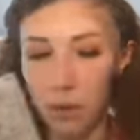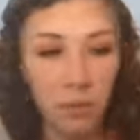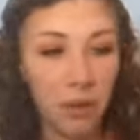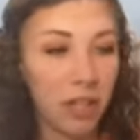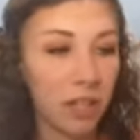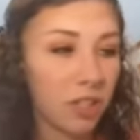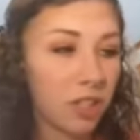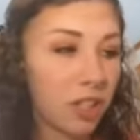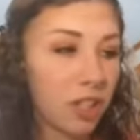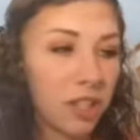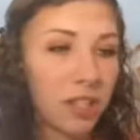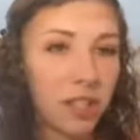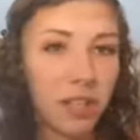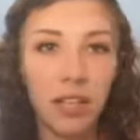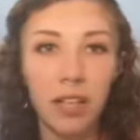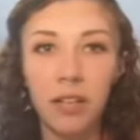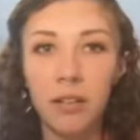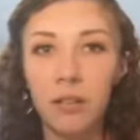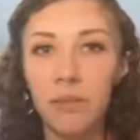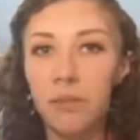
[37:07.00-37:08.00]
my cheek
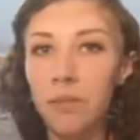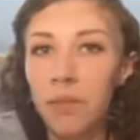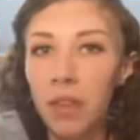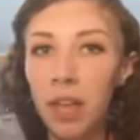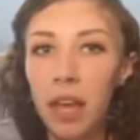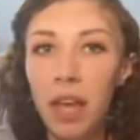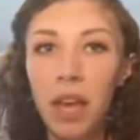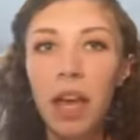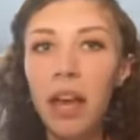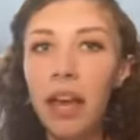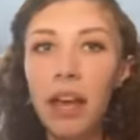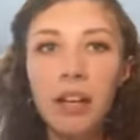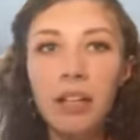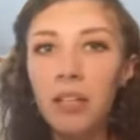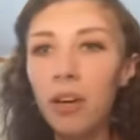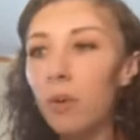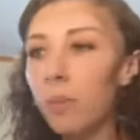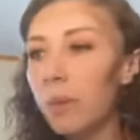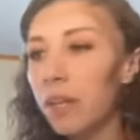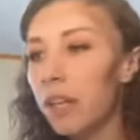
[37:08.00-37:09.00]
here. And
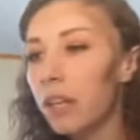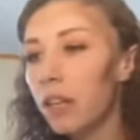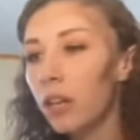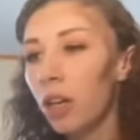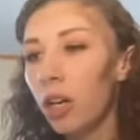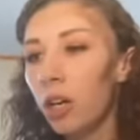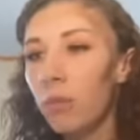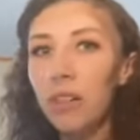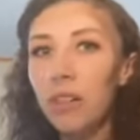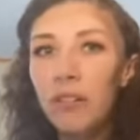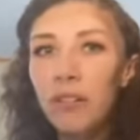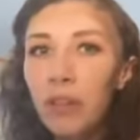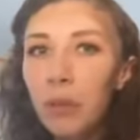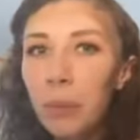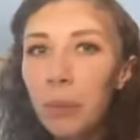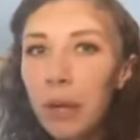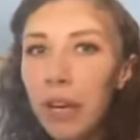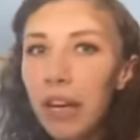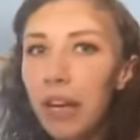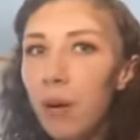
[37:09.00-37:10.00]
don't be alarmed if you
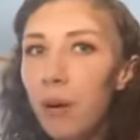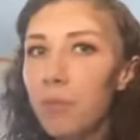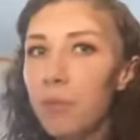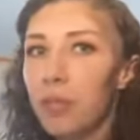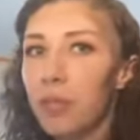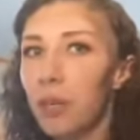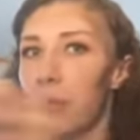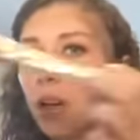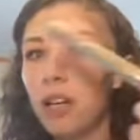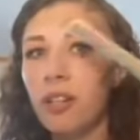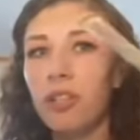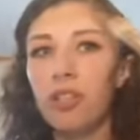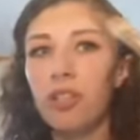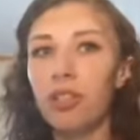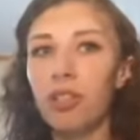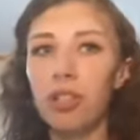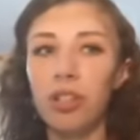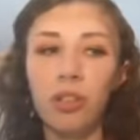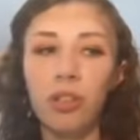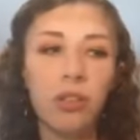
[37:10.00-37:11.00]
pick up too
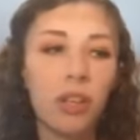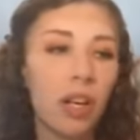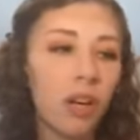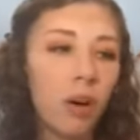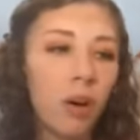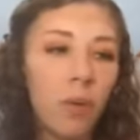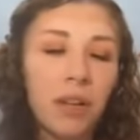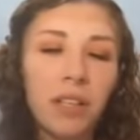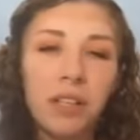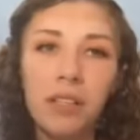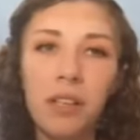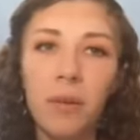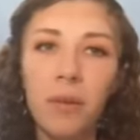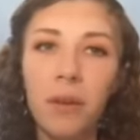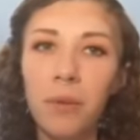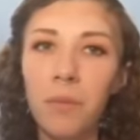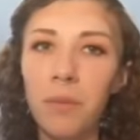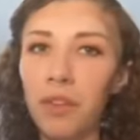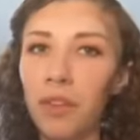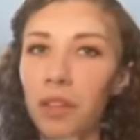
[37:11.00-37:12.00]
much. You can always go
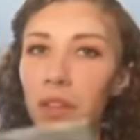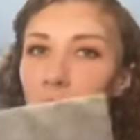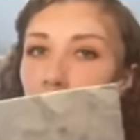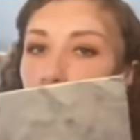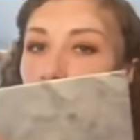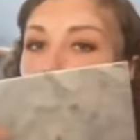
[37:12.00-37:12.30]
in with your